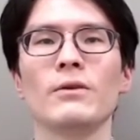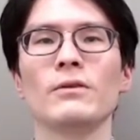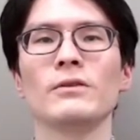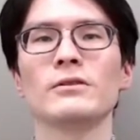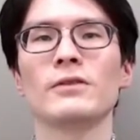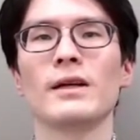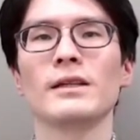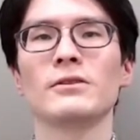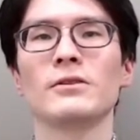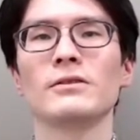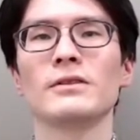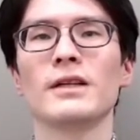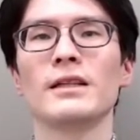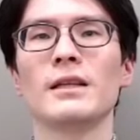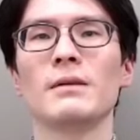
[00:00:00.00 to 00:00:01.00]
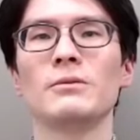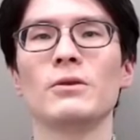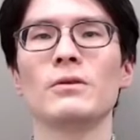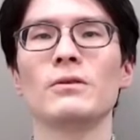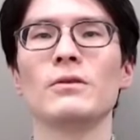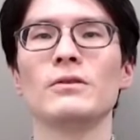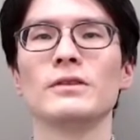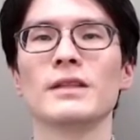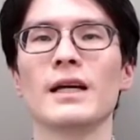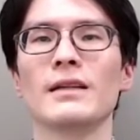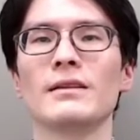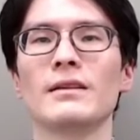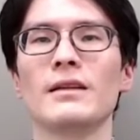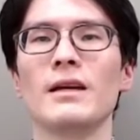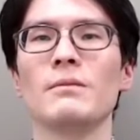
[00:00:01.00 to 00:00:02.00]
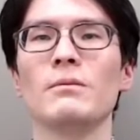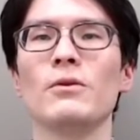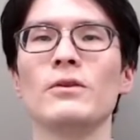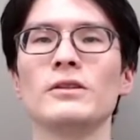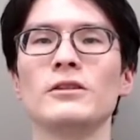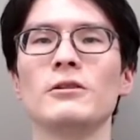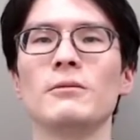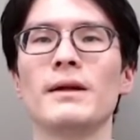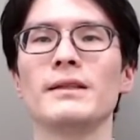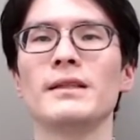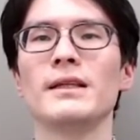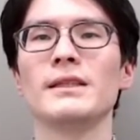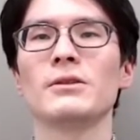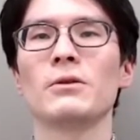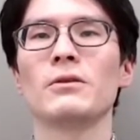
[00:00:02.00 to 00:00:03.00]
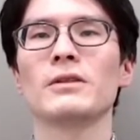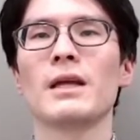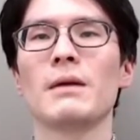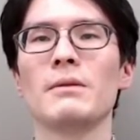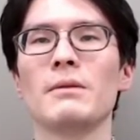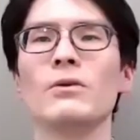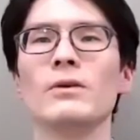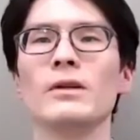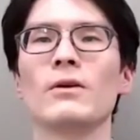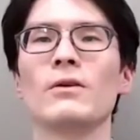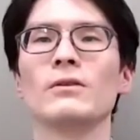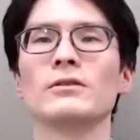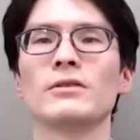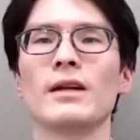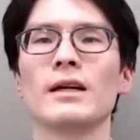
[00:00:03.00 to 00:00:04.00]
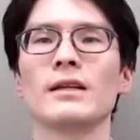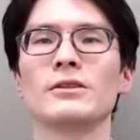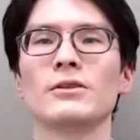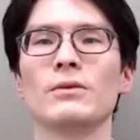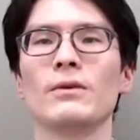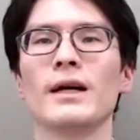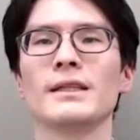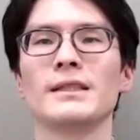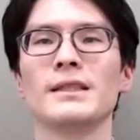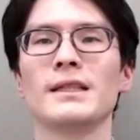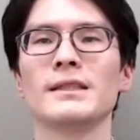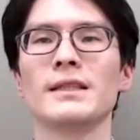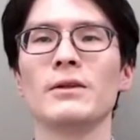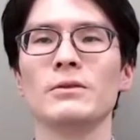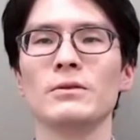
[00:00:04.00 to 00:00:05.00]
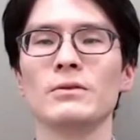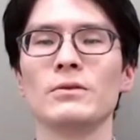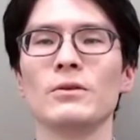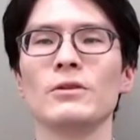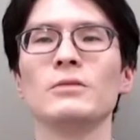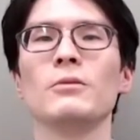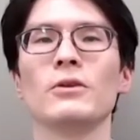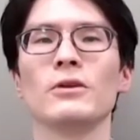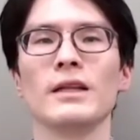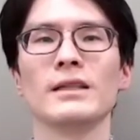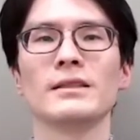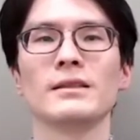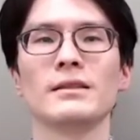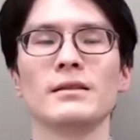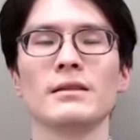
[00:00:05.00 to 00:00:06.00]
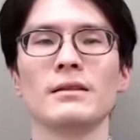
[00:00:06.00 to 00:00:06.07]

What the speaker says: The idea is to use the reconstructed block and run the reconstruction against for validation.